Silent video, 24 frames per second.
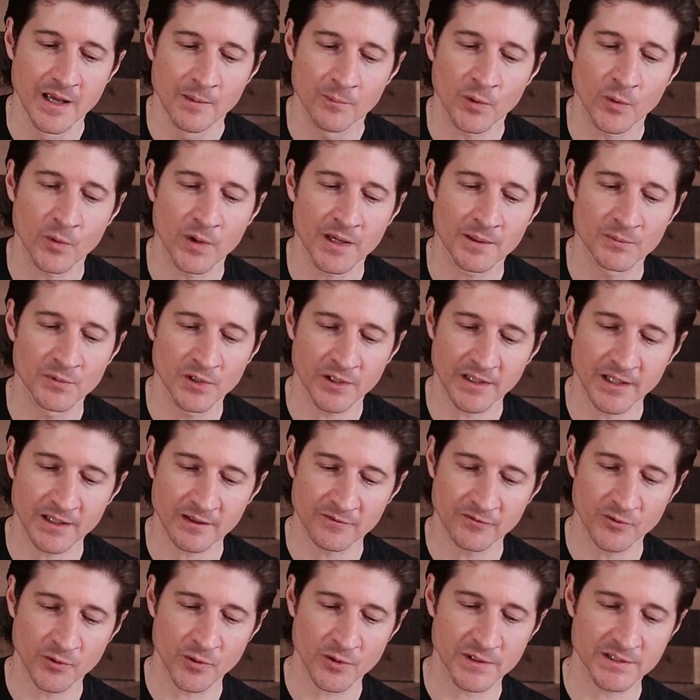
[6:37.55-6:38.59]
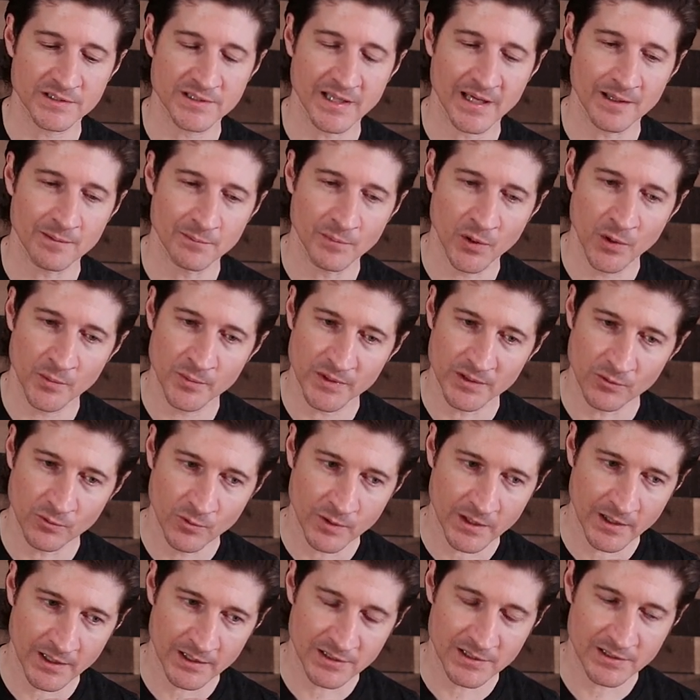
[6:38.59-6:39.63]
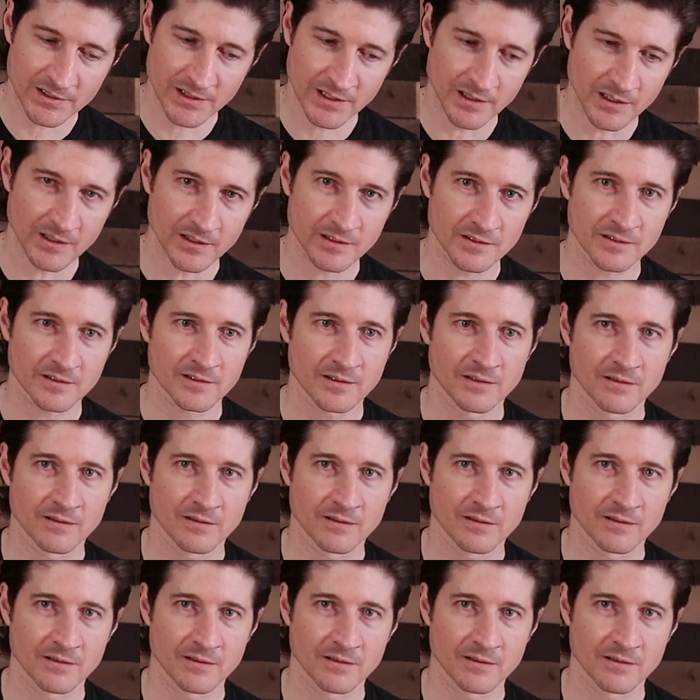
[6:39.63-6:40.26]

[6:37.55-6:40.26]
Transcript: But what I'm looking for is that moment where I just get a